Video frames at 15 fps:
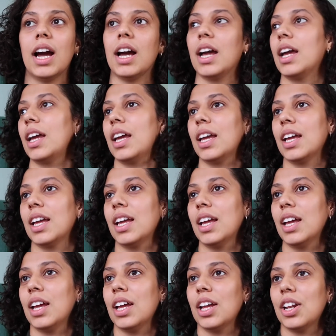I'm
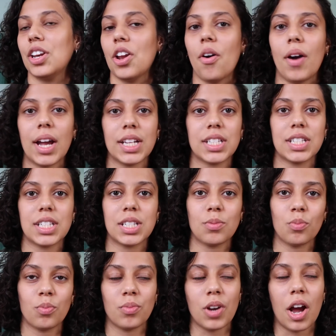
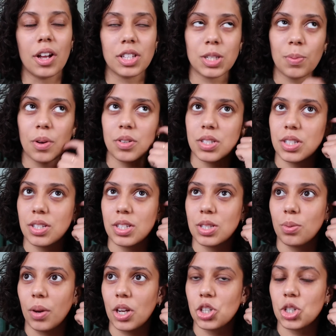not supposed to
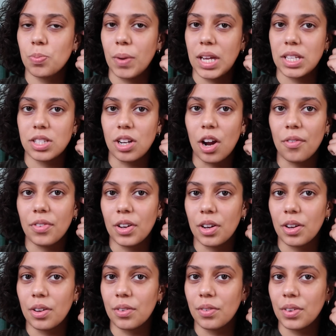switch based off
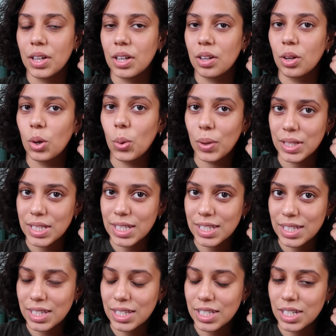of
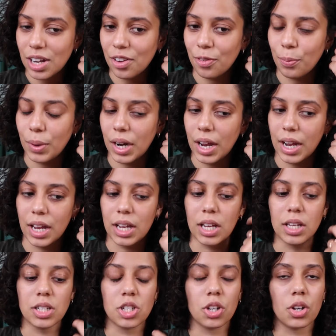quizzes and stuff, but
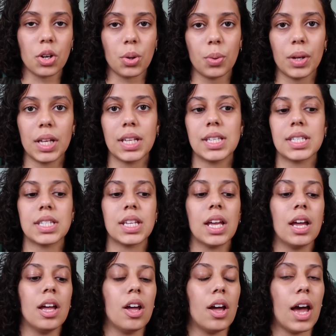I took a quiz
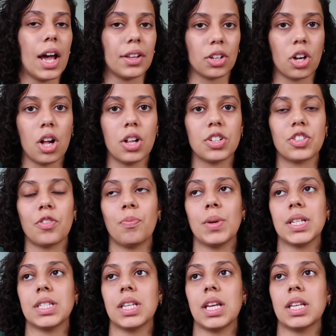at the College of
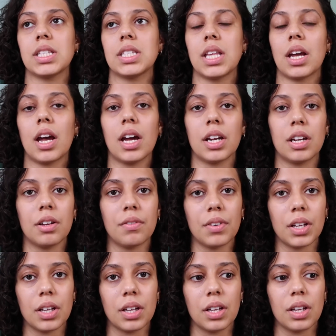Business that kind
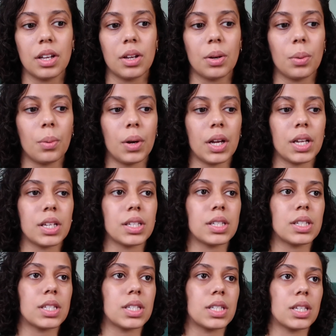of
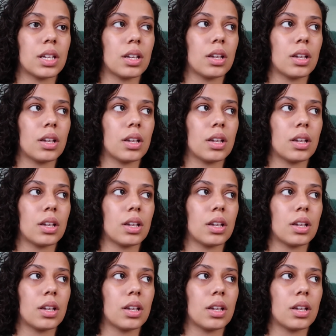was